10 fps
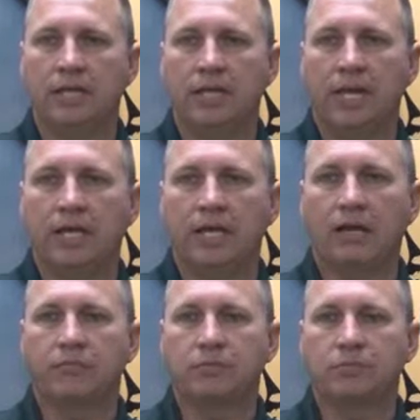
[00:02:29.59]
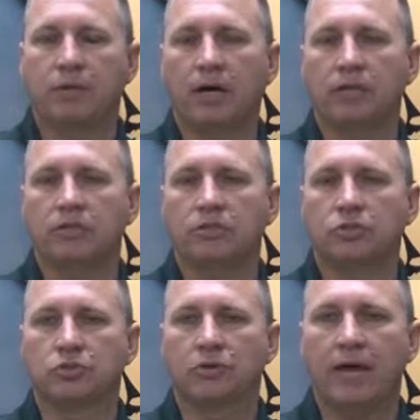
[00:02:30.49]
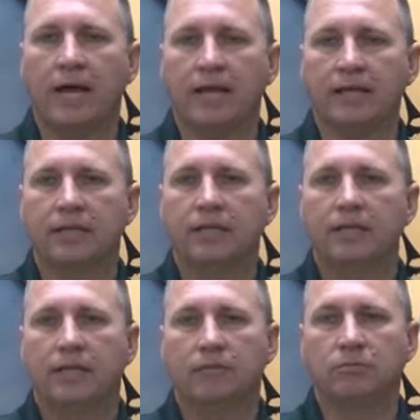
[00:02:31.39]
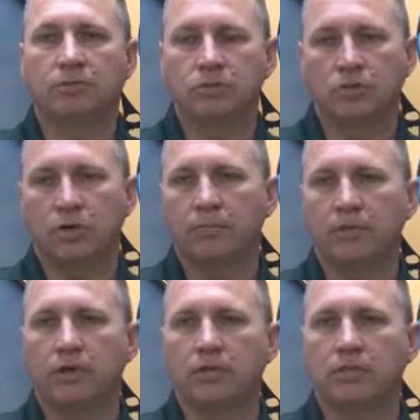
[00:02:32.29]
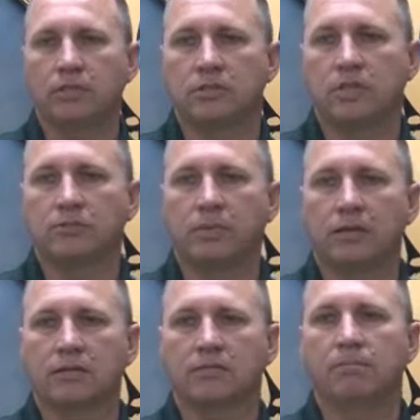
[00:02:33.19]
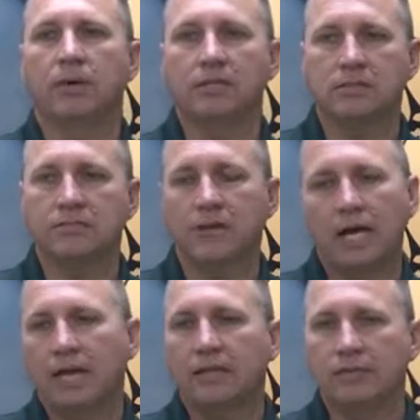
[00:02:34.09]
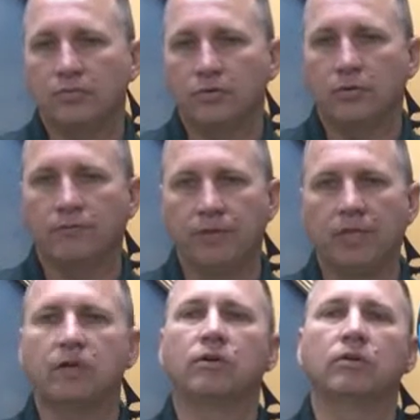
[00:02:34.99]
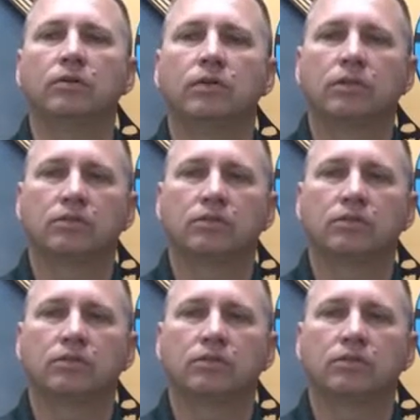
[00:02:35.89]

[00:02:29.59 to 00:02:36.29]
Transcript: K-9 responded to track it was determined, though, that the suspect must have gotten into a vehicle,